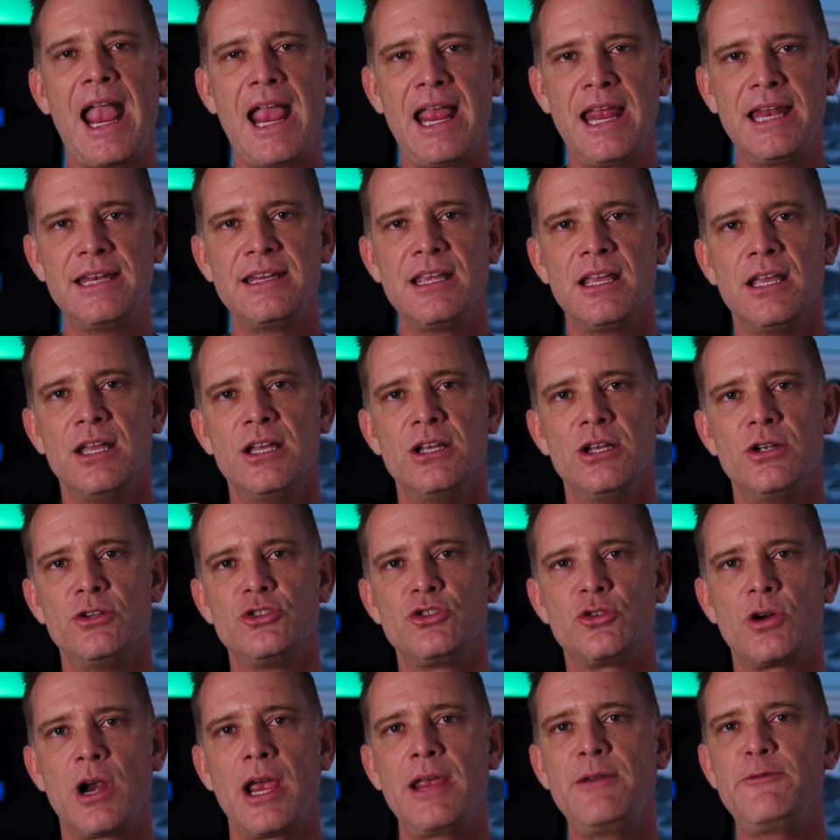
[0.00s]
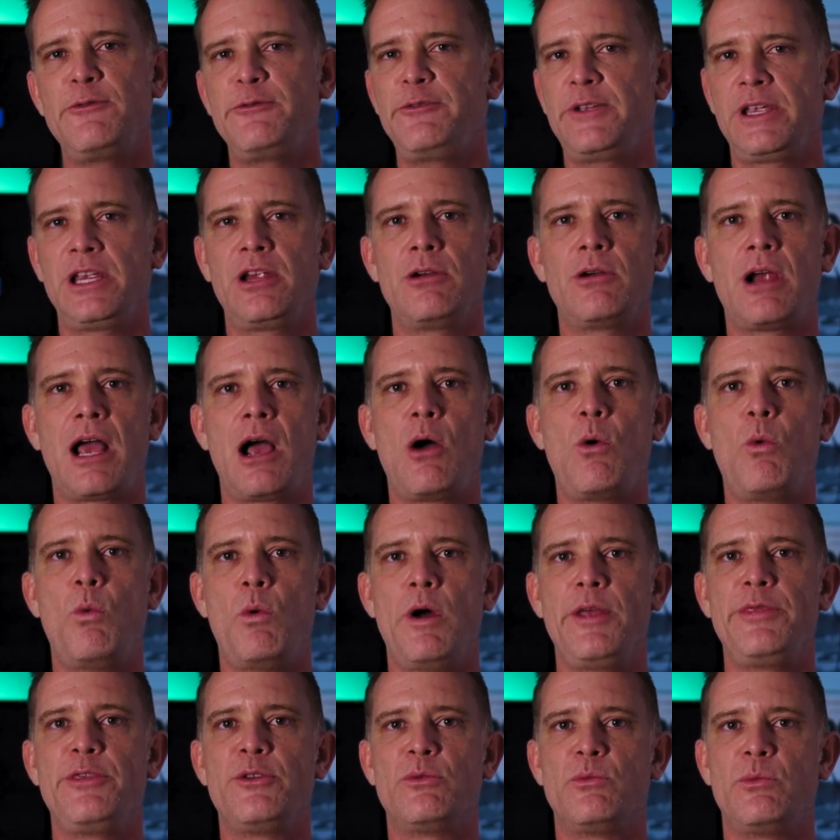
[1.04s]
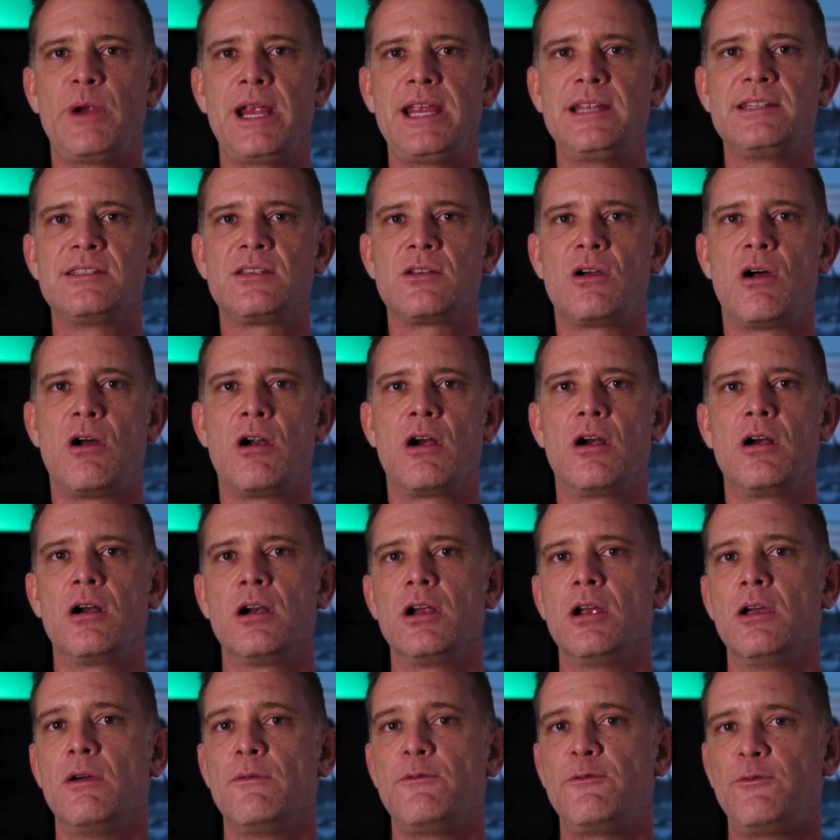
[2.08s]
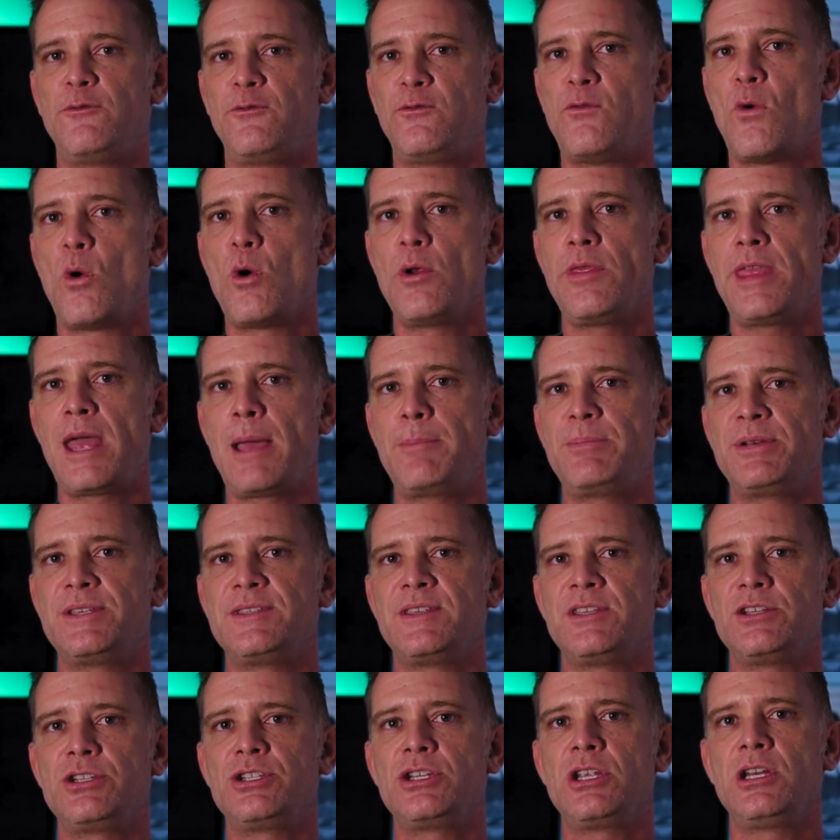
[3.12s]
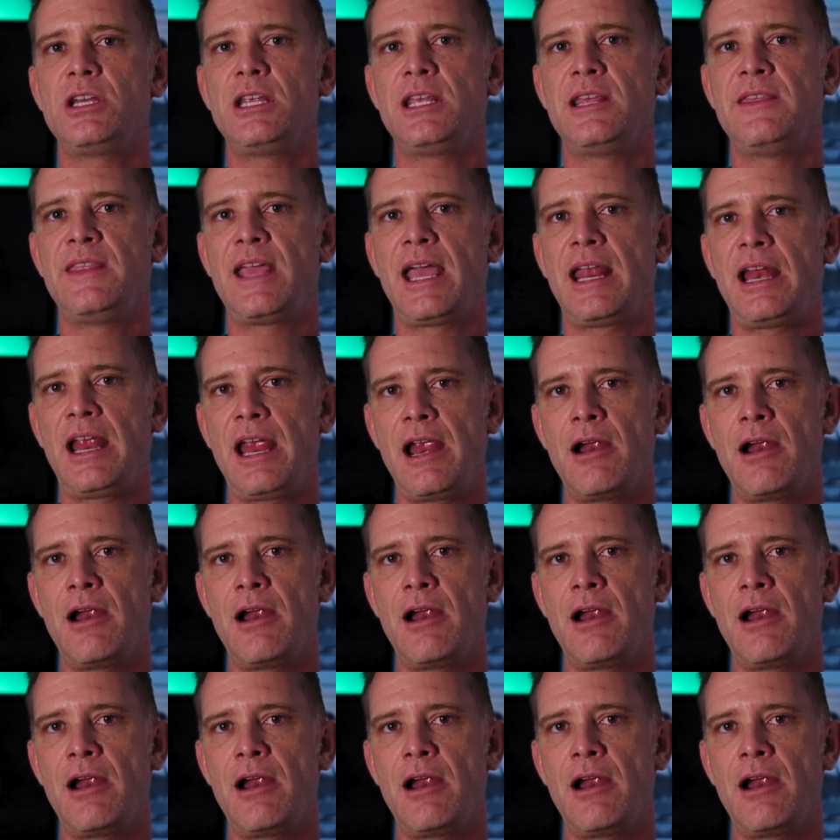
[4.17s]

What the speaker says: And try and figure out what the rates are for that position in that